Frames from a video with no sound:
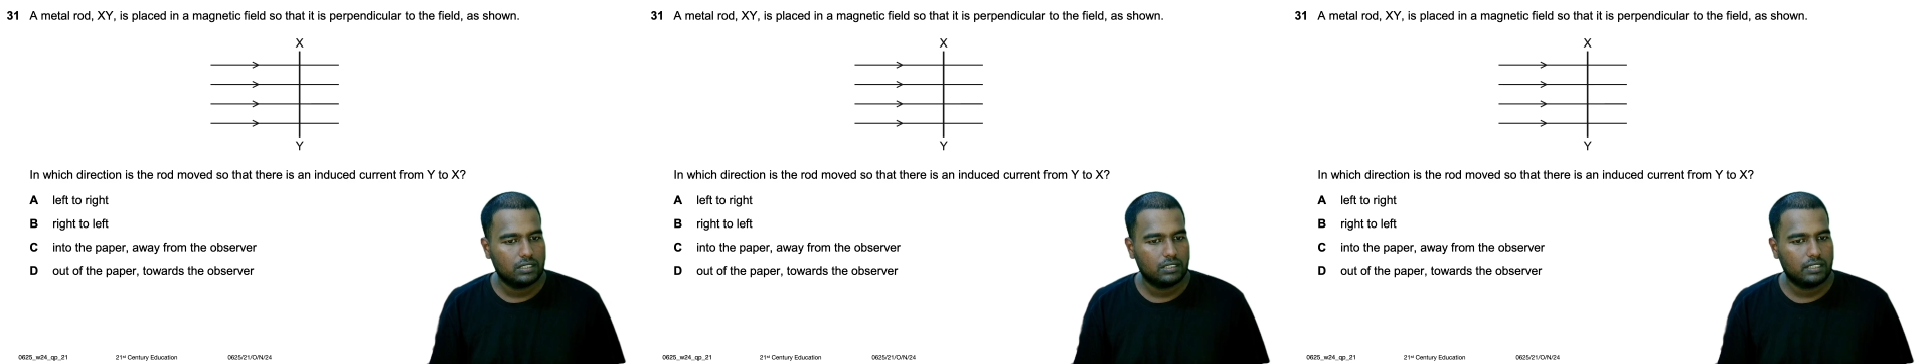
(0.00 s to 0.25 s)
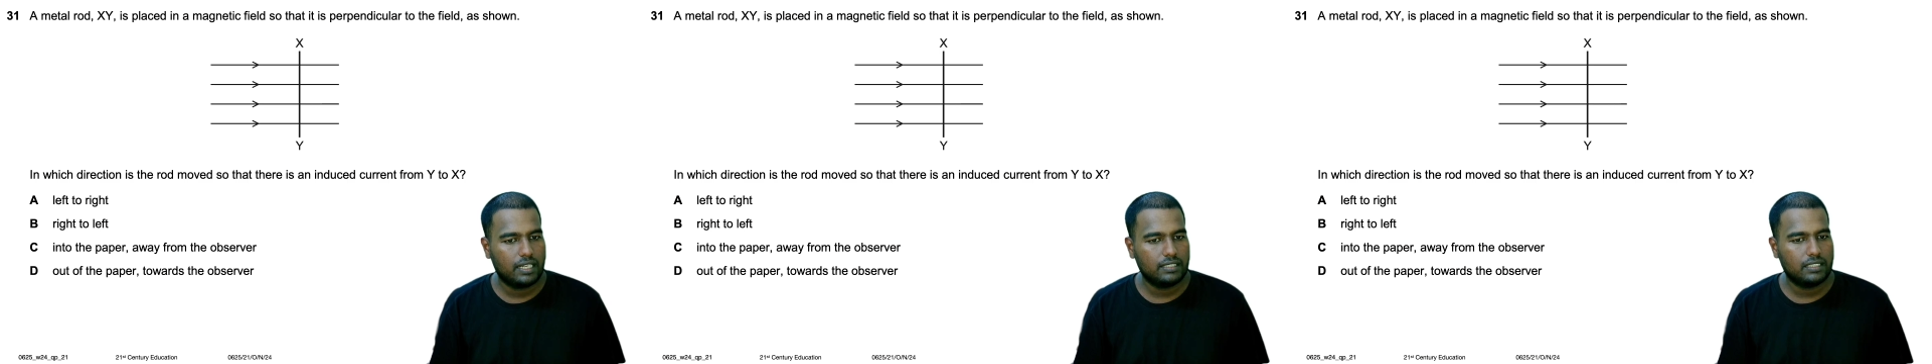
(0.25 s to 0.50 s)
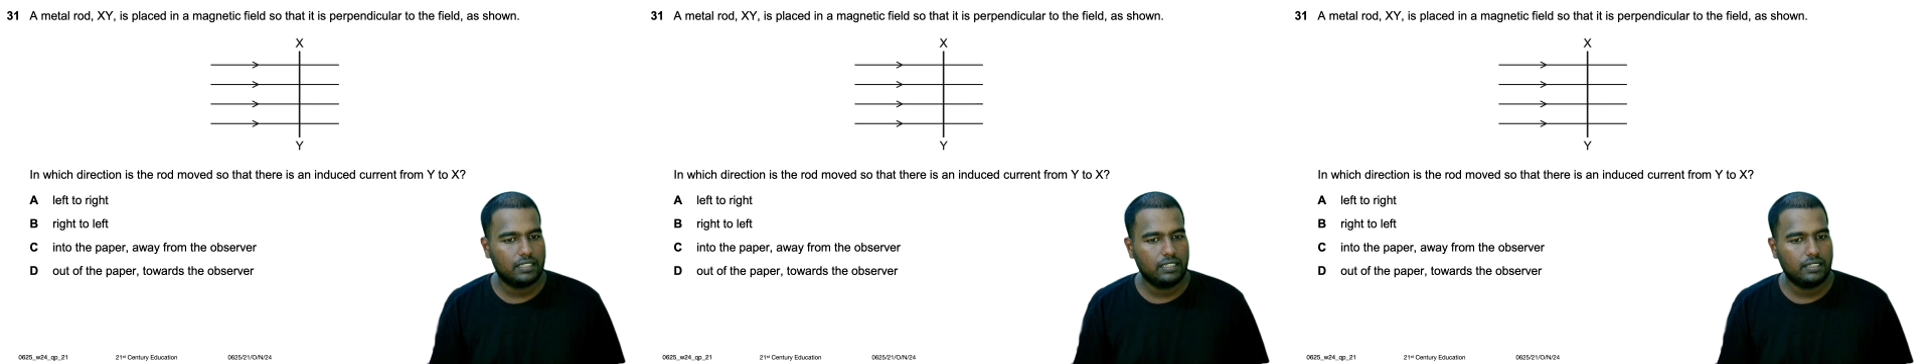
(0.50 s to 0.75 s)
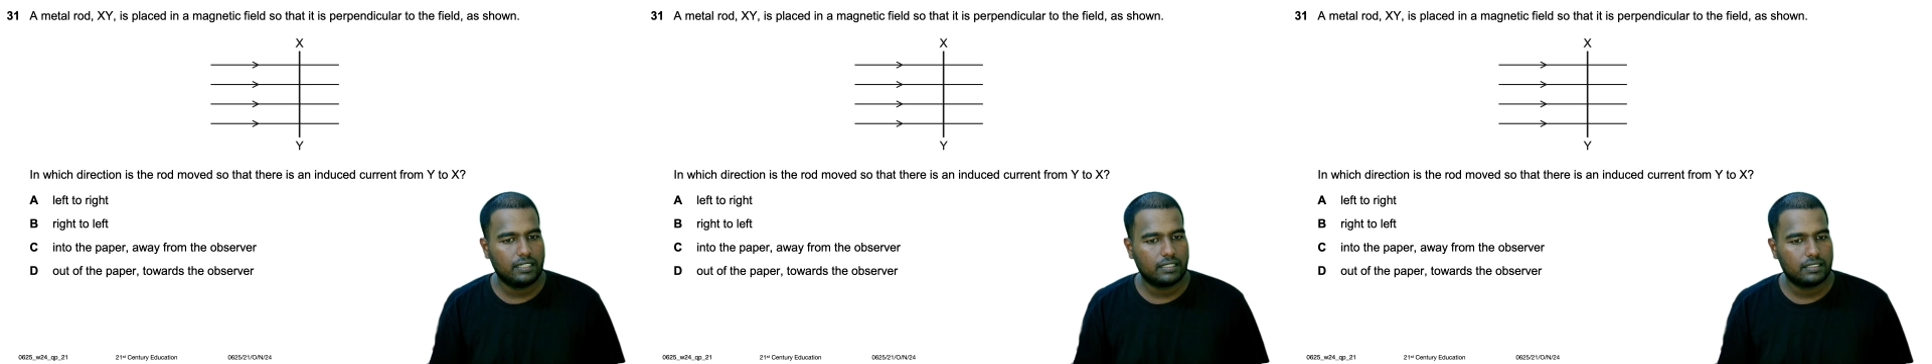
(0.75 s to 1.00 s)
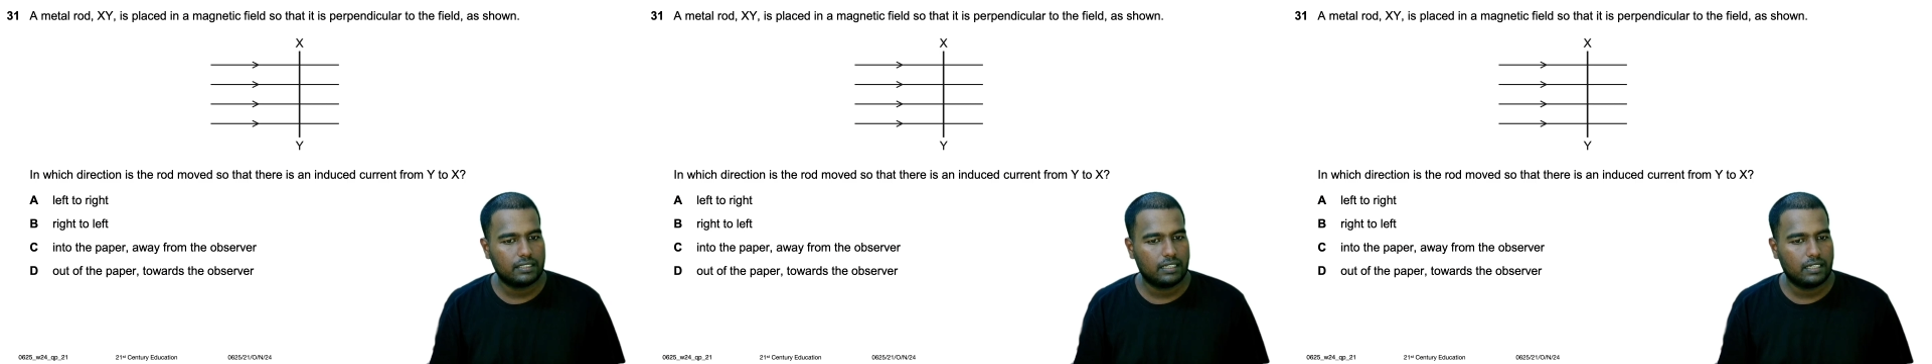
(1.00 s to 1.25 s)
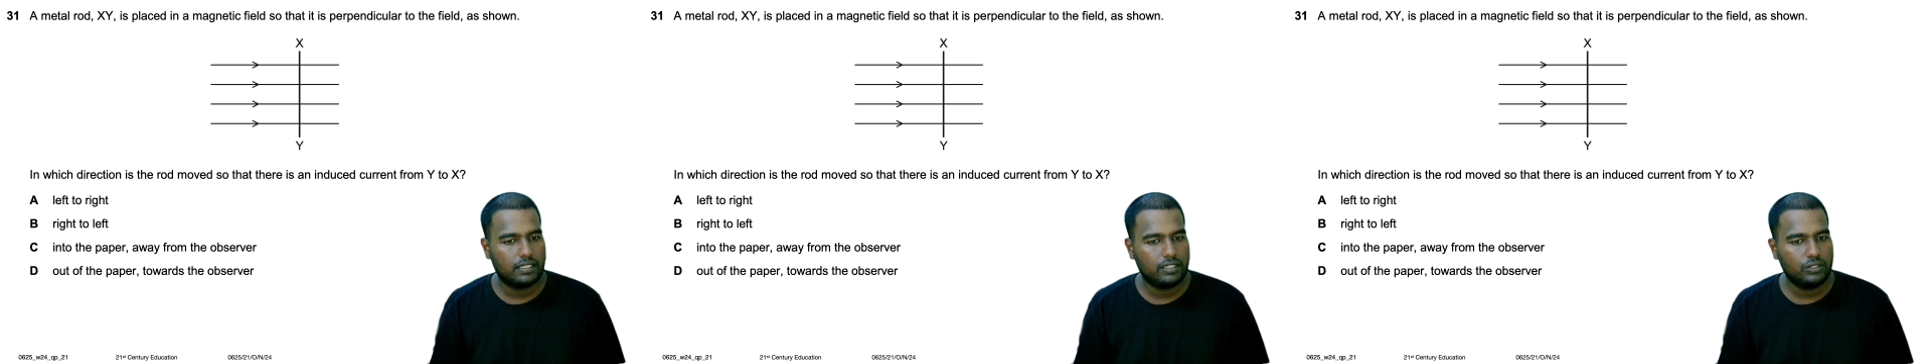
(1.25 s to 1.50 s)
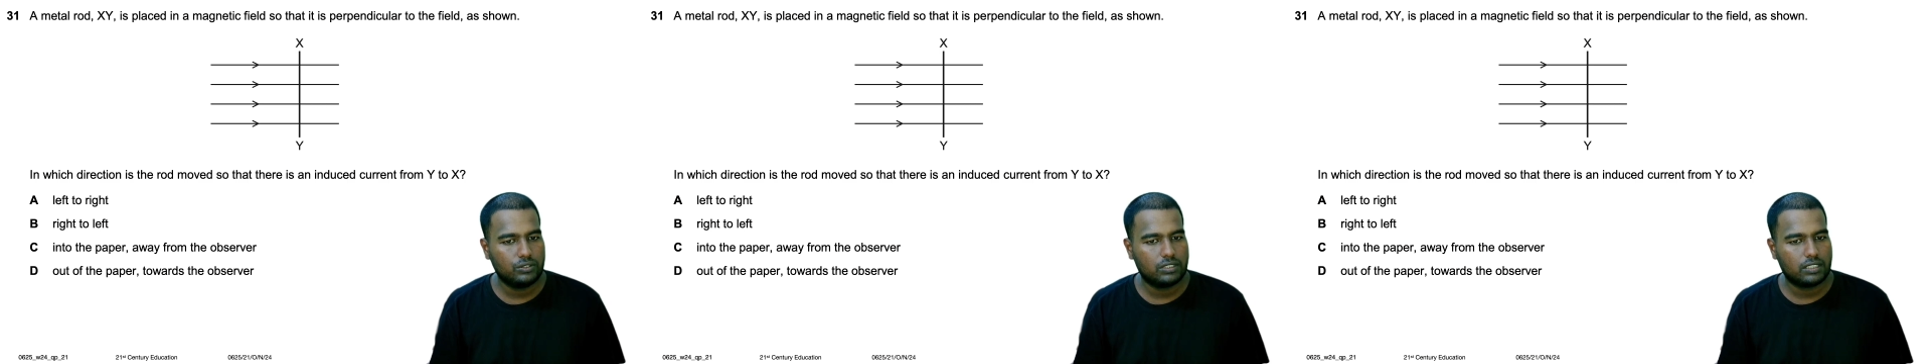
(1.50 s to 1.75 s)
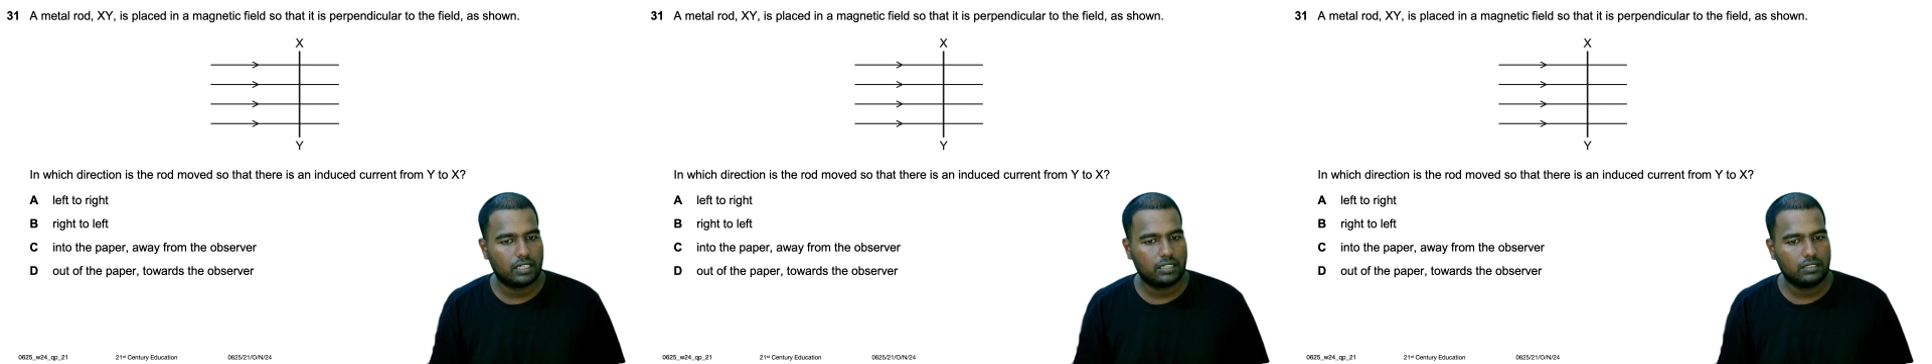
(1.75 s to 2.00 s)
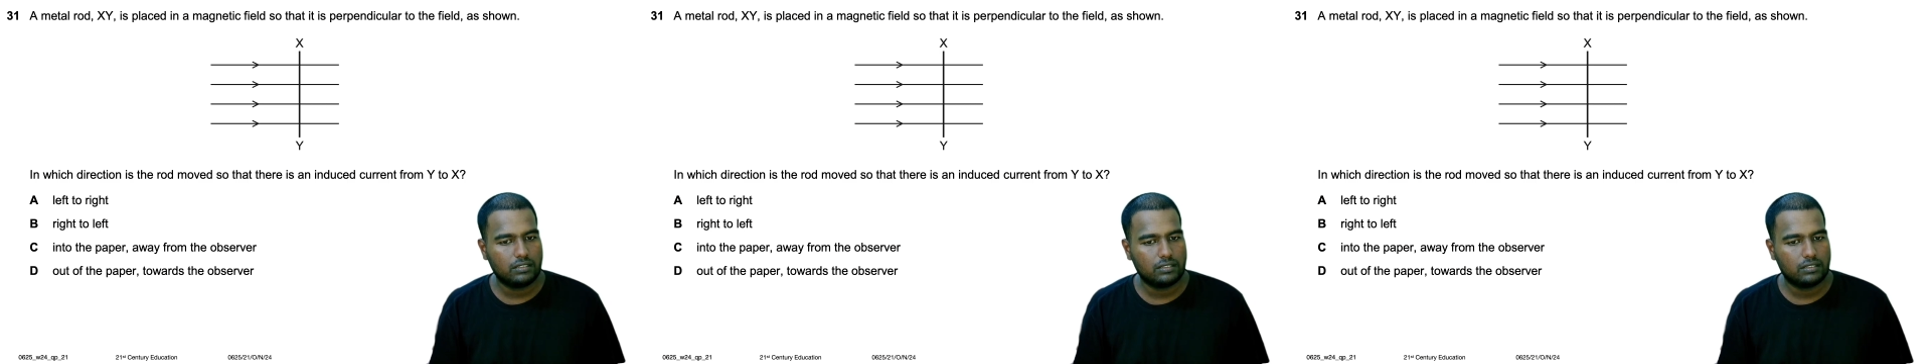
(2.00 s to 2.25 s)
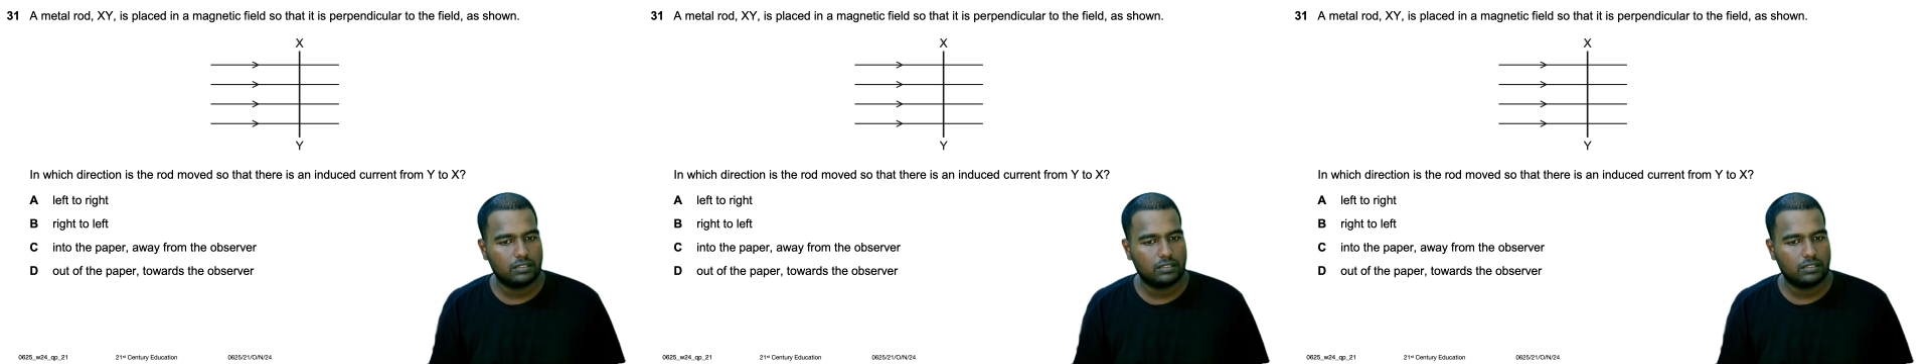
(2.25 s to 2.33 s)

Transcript: there is an induced current